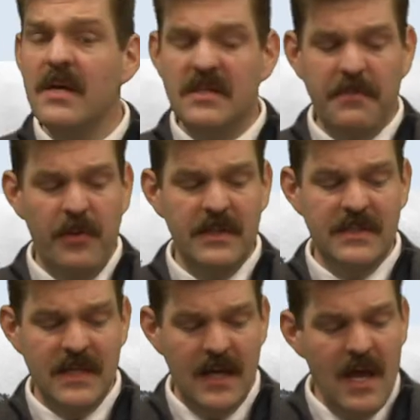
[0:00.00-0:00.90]
Subpoint
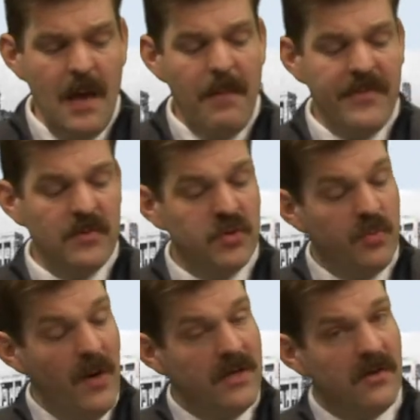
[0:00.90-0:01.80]
C. By the
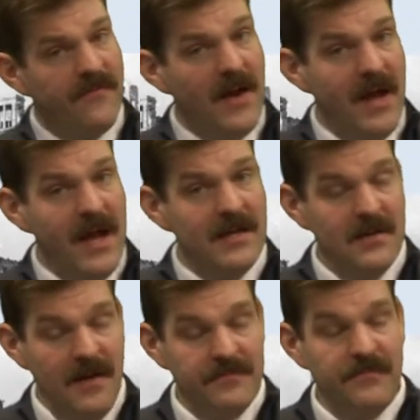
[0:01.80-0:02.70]
winter of
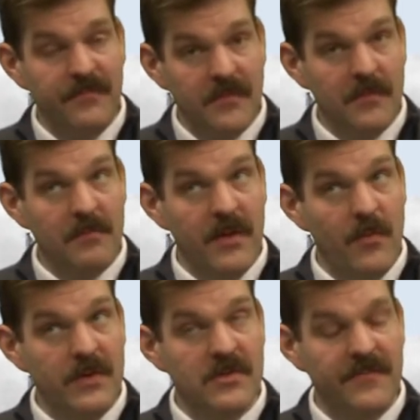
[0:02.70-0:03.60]

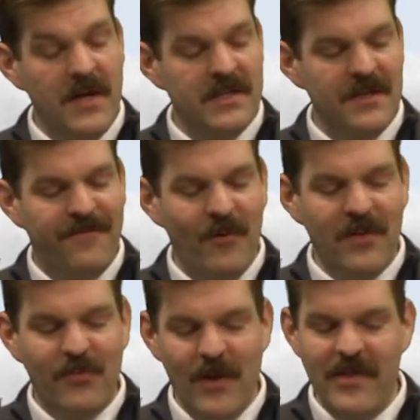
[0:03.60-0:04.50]

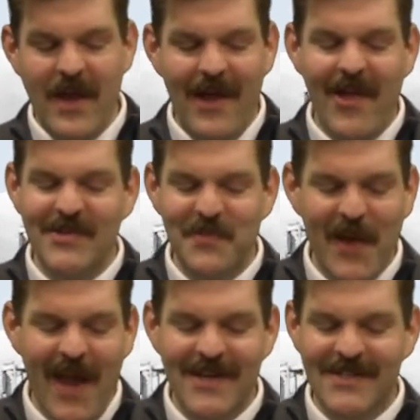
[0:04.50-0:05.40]
1943, the Allies
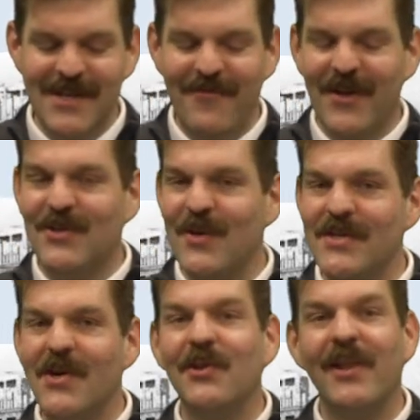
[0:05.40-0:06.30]
began to see
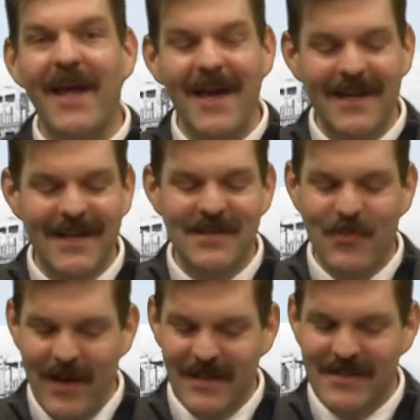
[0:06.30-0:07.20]
victories on land as
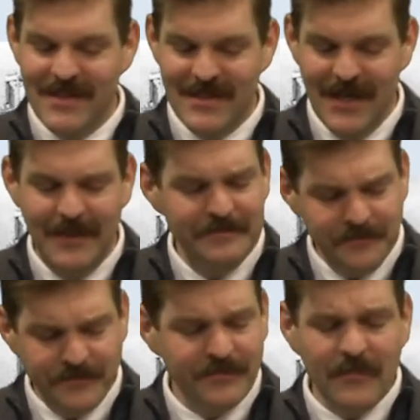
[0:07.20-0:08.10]
well as the sea.
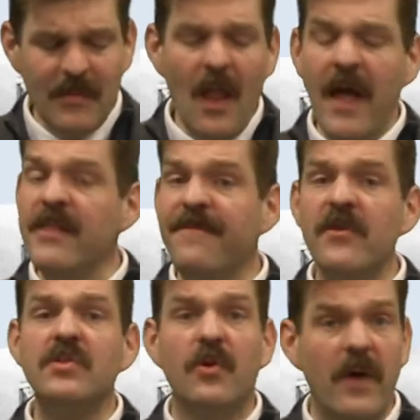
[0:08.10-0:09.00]
And the
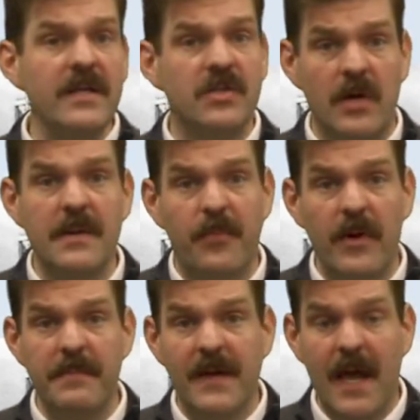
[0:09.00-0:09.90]
first great turning
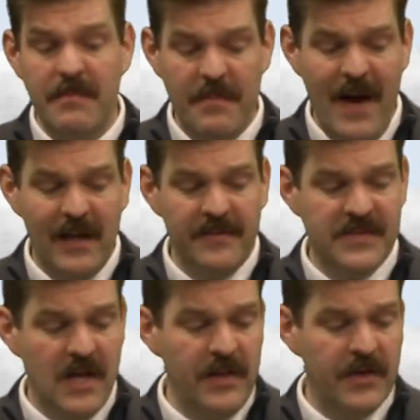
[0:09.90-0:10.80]
point became the Battle of
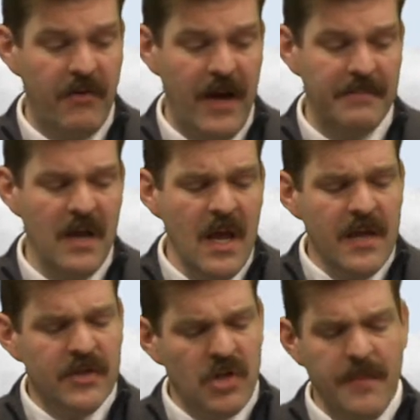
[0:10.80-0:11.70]
Stalingrad.
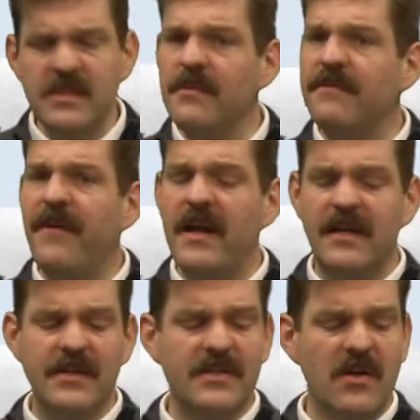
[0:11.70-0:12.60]
The Germans have been fighting
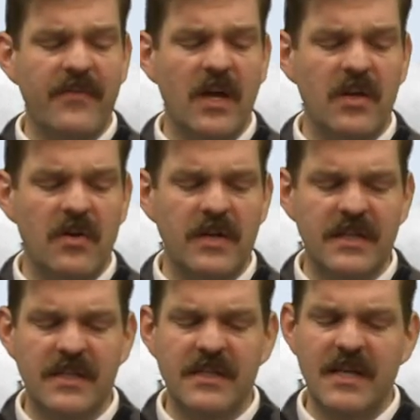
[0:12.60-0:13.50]
in the Soviet Union
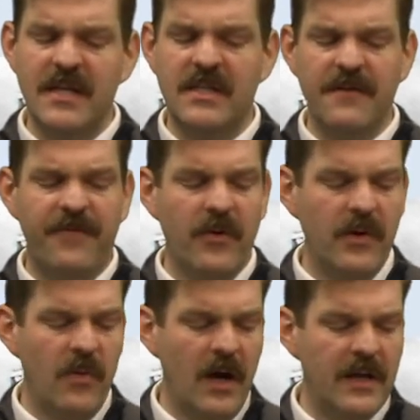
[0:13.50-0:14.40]
since
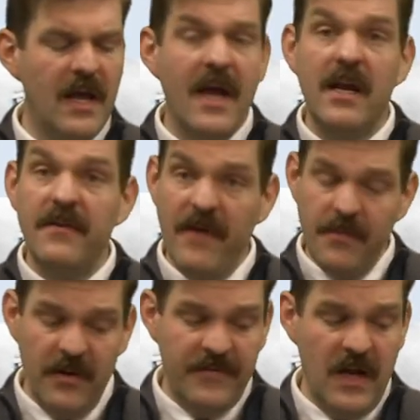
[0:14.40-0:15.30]
1941. In
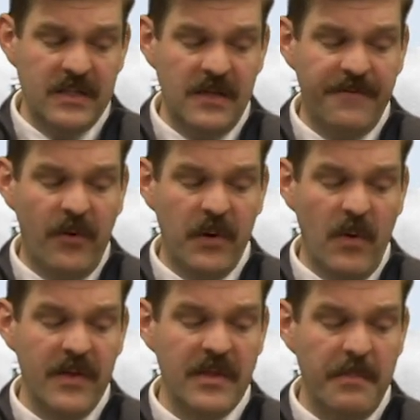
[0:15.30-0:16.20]
November of
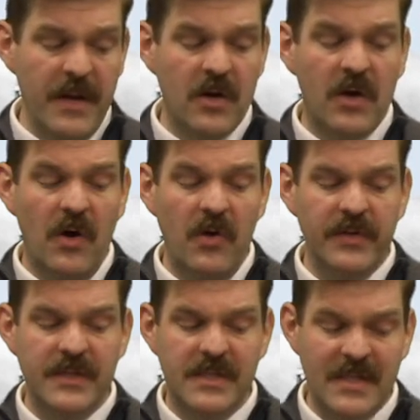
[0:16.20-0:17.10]
1941, the bitter cold
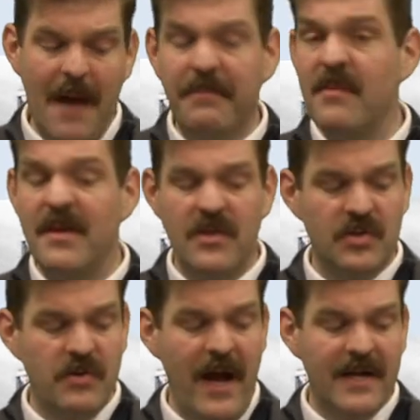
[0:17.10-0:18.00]
had stopped them in their
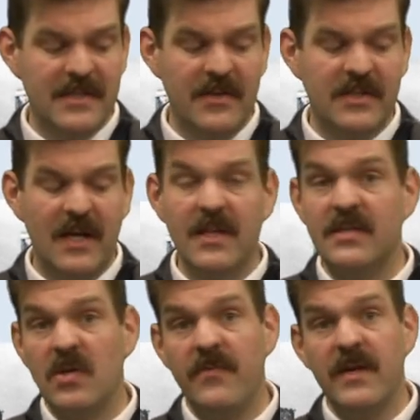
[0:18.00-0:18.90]
tracks outside the
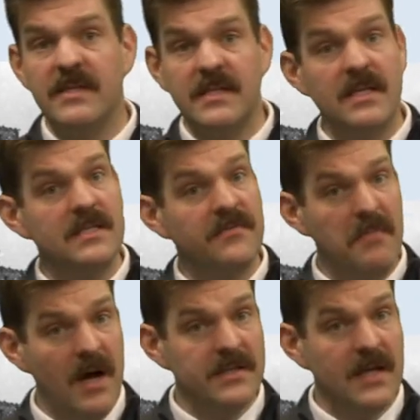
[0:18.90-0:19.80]
Soviet cities of
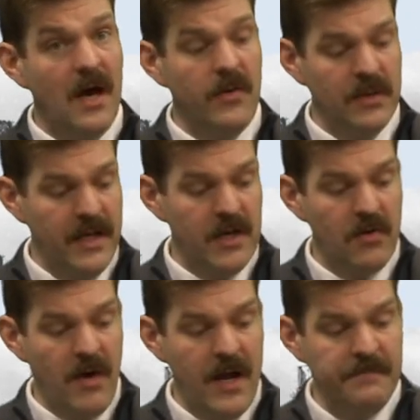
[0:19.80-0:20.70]
Moscow and
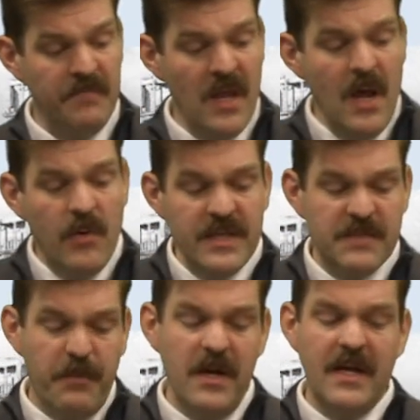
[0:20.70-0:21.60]
Leningrad. When the spring